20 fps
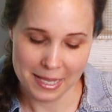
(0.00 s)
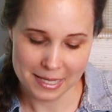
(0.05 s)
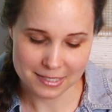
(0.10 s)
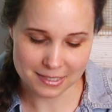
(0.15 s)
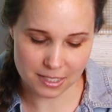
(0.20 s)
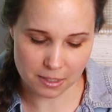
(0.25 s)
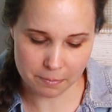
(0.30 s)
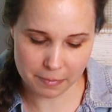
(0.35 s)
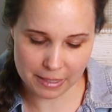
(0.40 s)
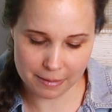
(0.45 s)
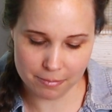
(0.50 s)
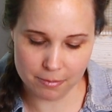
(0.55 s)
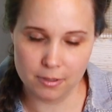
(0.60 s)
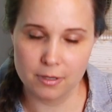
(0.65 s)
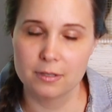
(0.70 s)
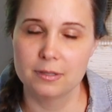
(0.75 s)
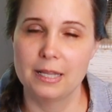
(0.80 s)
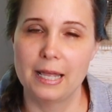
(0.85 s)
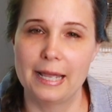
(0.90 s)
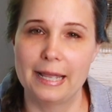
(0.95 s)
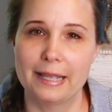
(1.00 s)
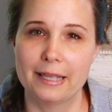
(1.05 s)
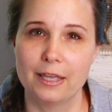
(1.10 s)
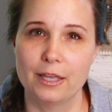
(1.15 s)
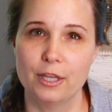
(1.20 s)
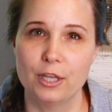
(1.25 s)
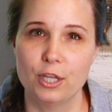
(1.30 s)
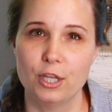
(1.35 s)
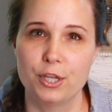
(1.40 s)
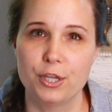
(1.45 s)
Some people are like
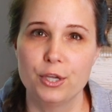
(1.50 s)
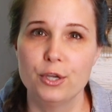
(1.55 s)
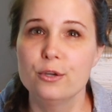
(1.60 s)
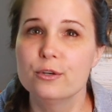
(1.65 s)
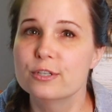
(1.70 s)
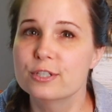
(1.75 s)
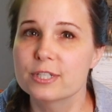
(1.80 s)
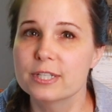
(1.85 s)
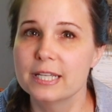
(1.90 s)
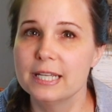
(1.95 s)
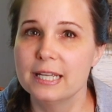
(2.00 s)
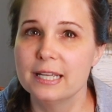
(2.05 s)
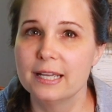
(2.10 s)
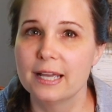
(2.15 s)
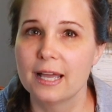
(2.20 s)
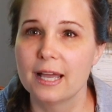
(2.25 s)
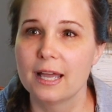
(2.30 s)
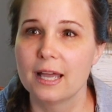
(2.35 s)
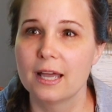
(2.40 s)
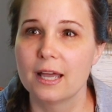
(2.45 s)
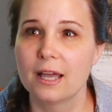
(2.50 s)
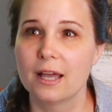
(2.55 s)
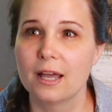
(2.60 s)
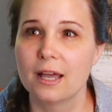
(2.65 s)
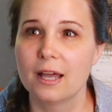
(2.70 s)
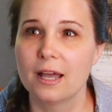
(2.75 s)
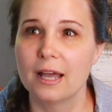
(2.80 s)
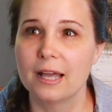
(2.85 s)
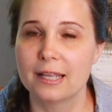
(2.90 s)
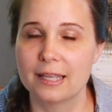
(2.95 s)
hugely
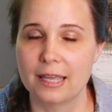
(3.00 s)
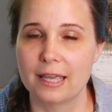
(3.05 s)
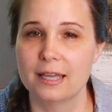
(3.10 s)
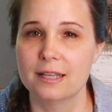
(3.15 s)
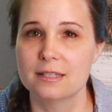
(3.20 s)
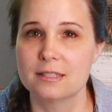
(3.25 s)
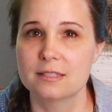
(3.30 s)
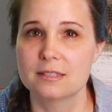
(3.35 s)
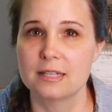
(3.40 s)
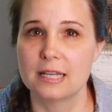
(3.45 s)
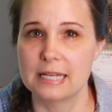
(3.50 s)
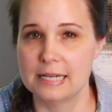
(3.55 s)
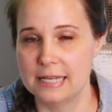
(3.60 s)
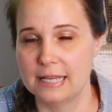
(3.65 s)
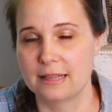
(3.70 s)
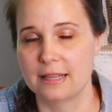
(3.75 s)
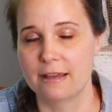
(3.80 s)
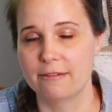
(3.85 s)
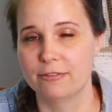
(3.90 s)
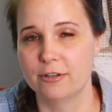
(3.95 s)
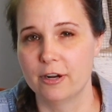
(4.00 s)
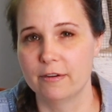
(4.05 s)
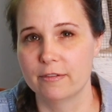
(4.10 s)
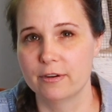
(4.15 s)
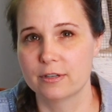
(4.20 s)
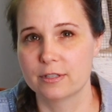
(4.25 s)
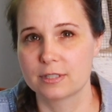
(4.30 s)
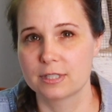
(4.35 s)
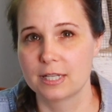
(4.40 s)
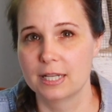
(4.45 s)
against eating
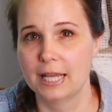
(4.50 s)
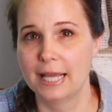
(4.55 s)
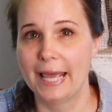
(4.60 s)
leftovers.